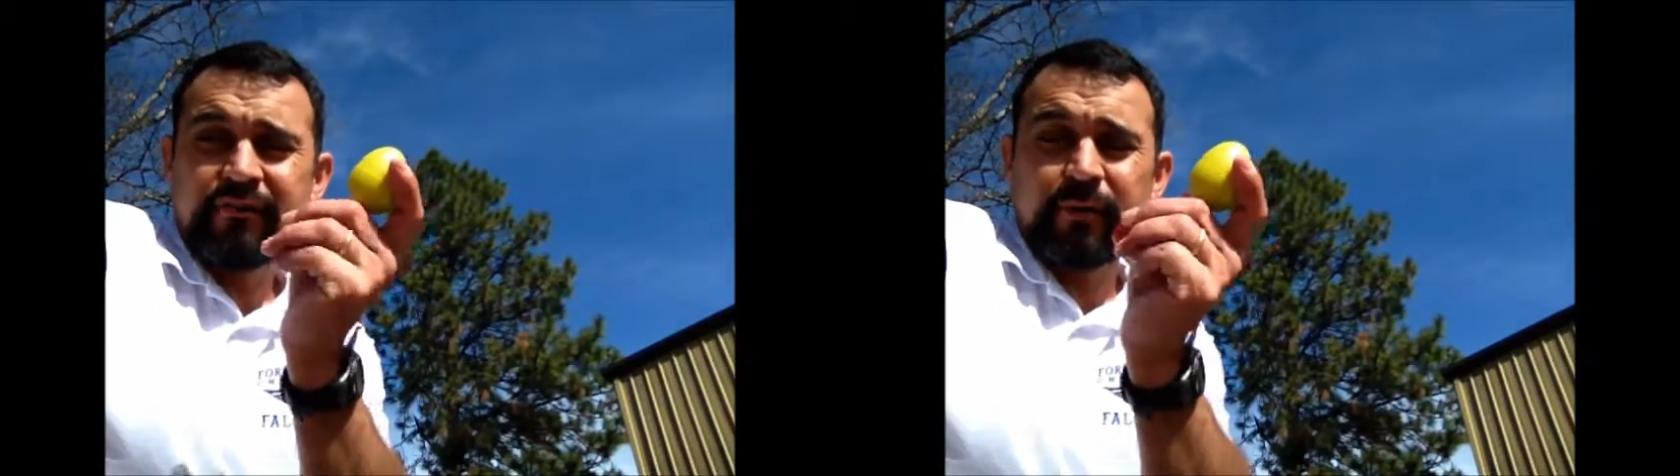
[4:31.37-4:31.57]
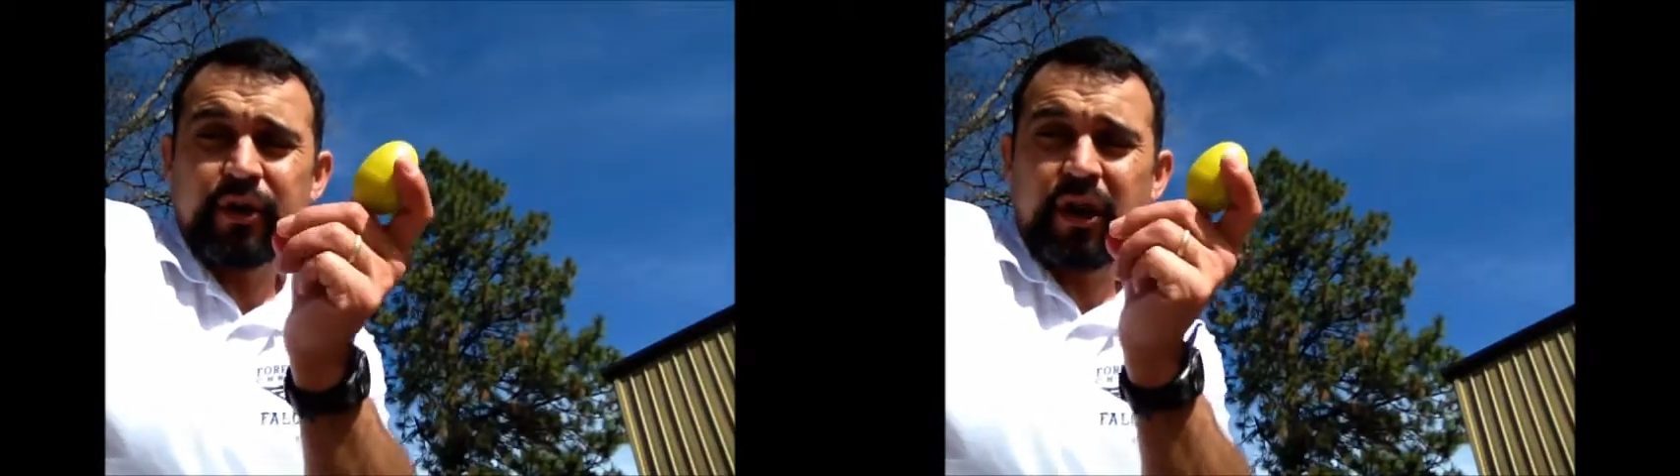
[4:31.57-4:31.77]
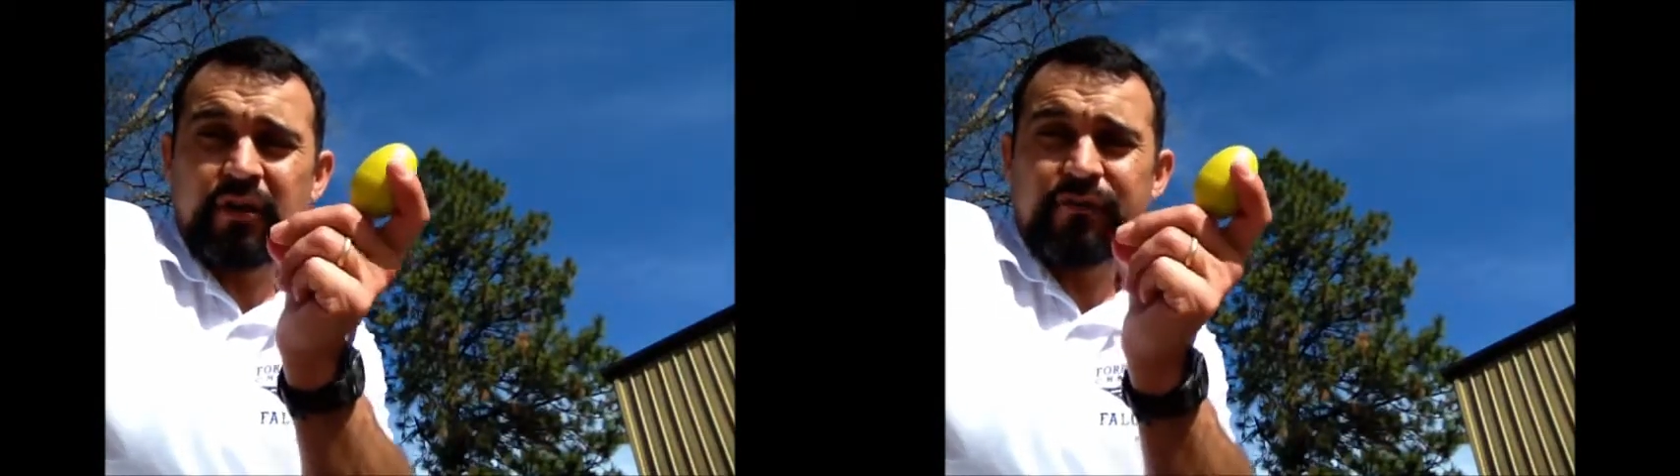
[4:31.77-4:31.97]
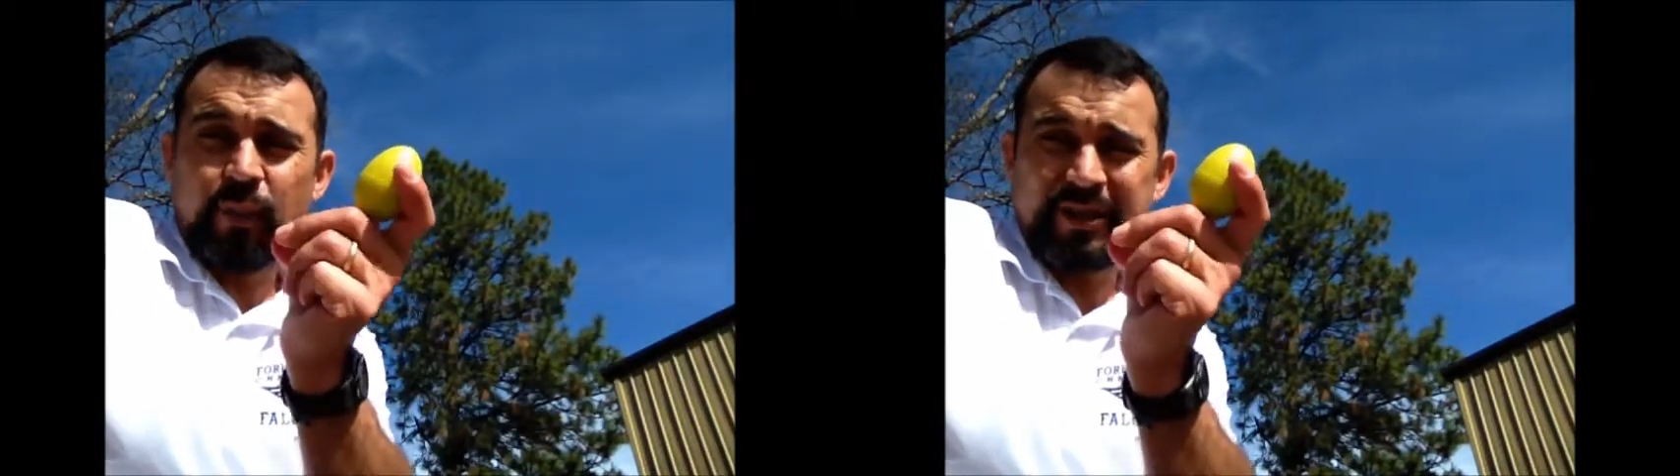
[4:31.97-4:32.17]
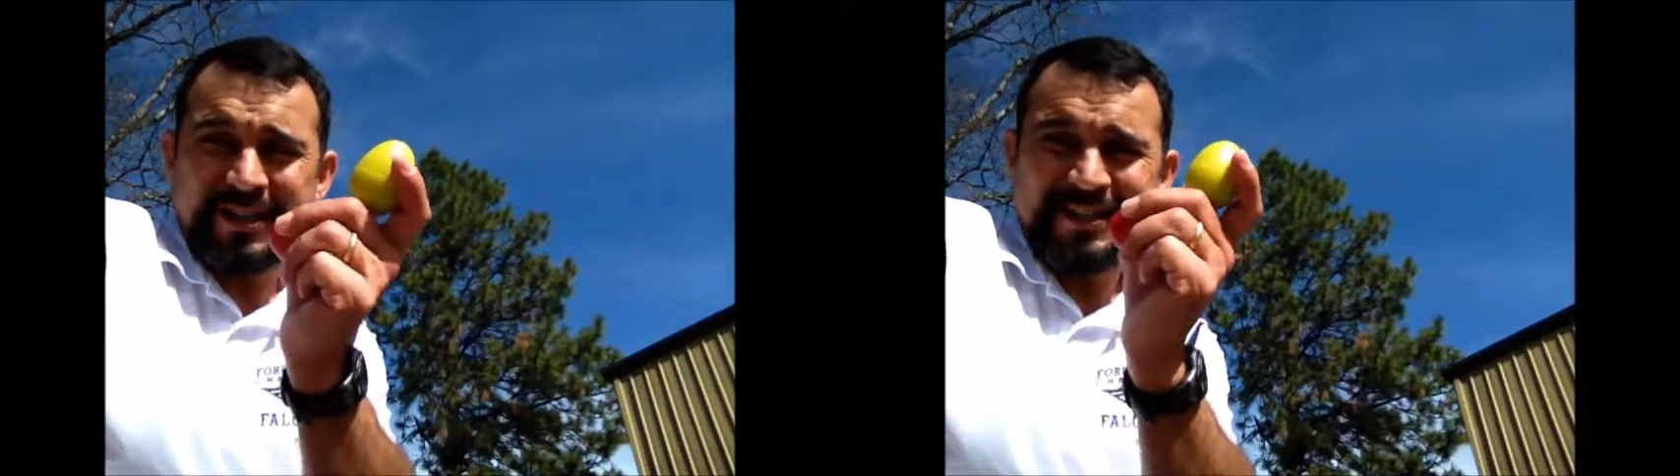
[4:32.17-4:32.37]
from
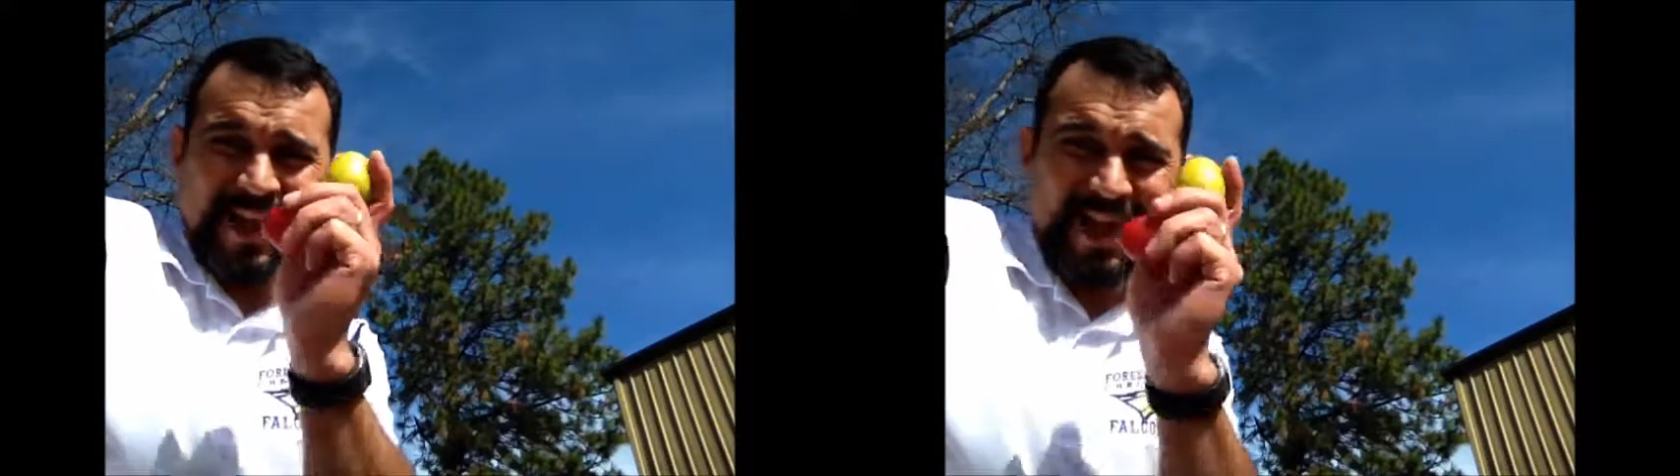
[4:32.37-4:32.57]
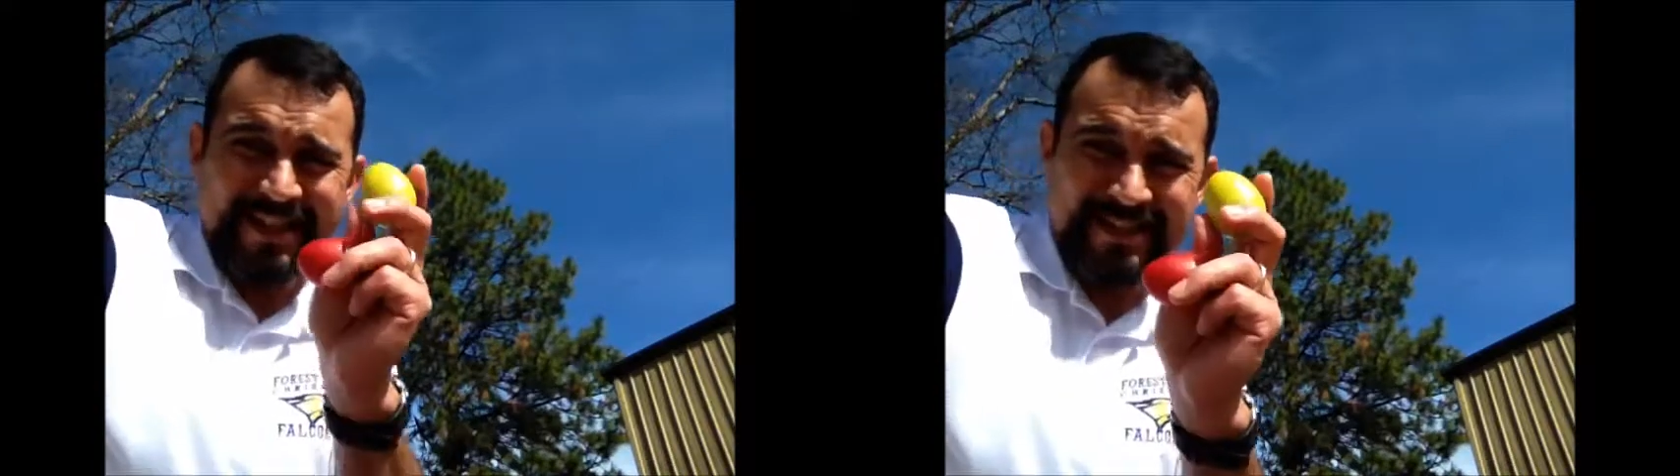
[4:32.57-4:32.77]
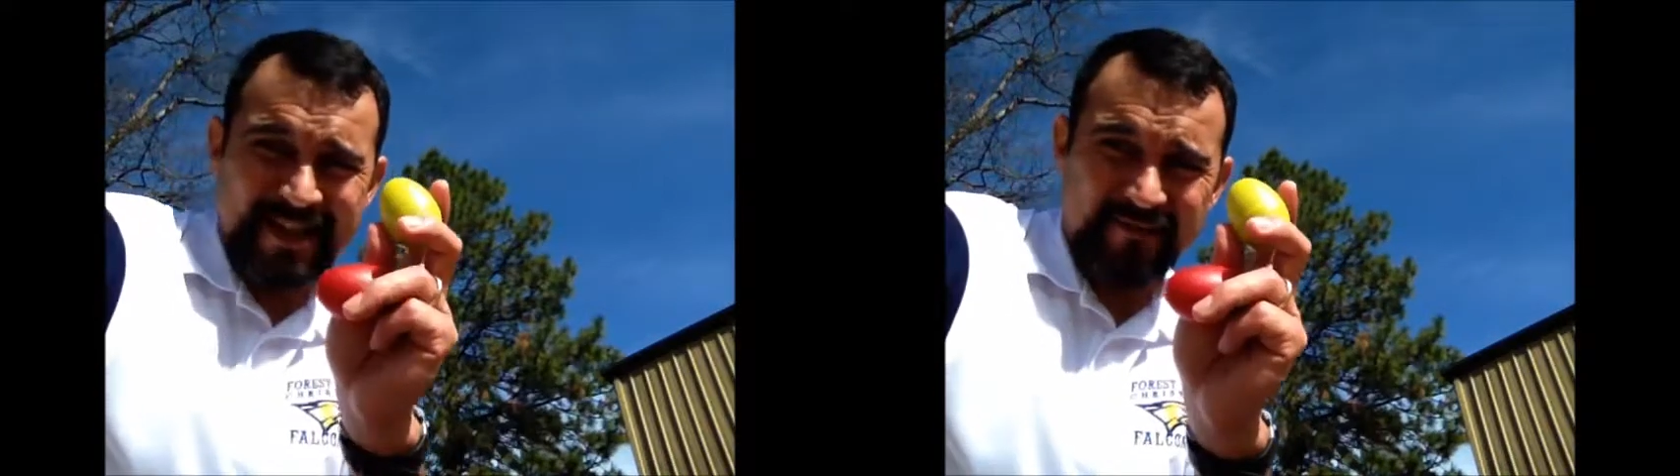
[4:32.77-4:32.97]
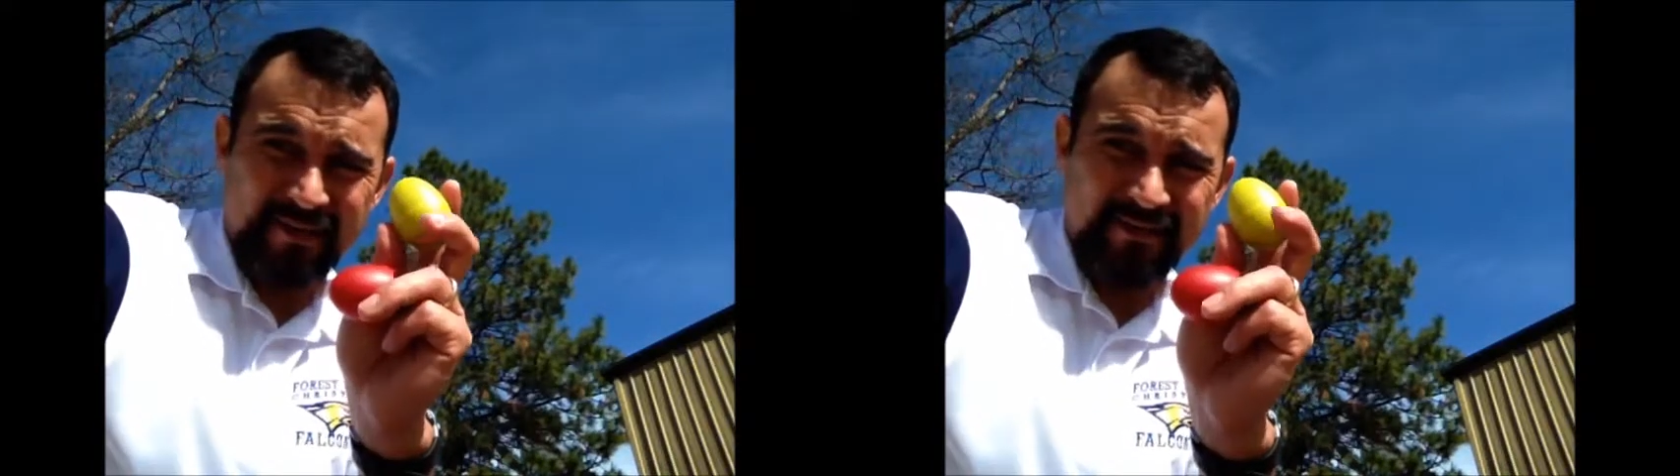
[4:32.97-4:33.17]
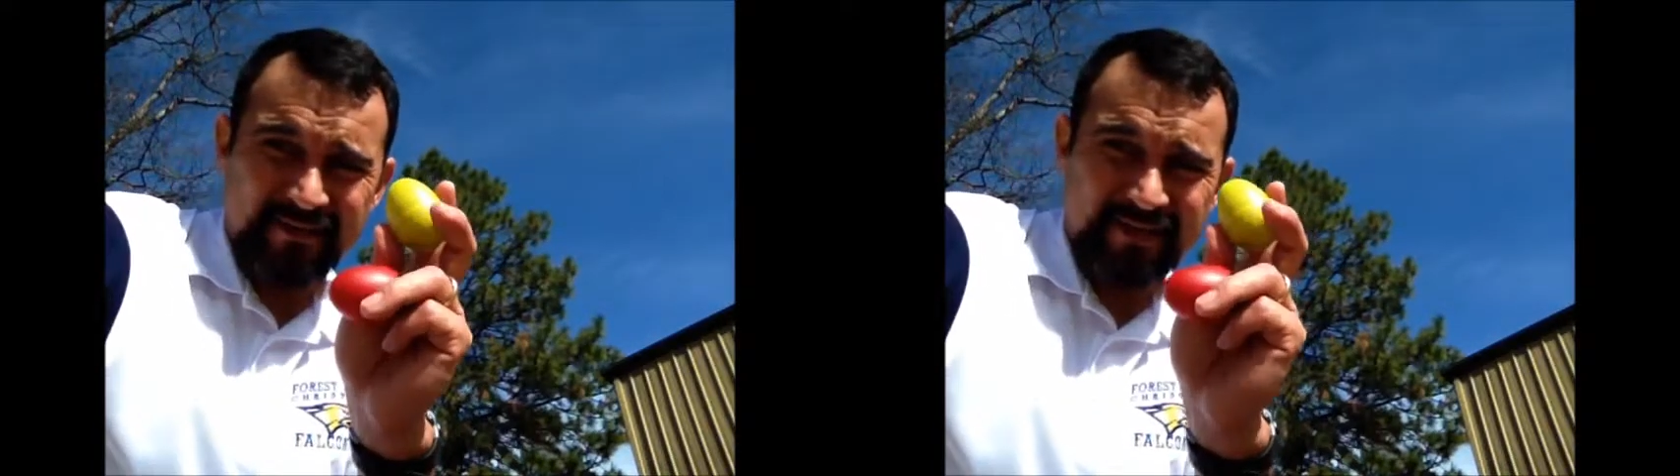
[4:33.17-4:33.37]
$1.14 to 87